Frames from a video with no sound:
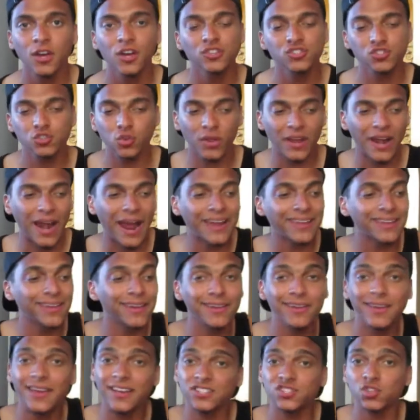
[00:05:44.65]
so that I
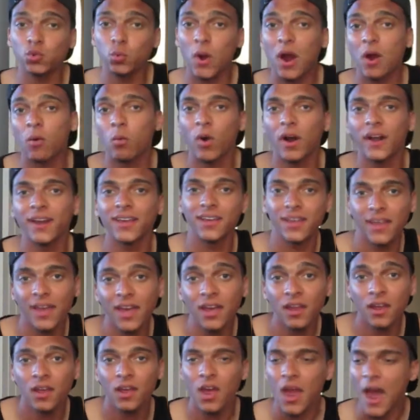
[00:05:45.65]
can get to where I want to
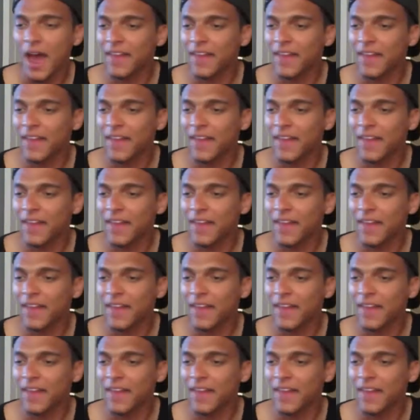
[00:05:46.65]
get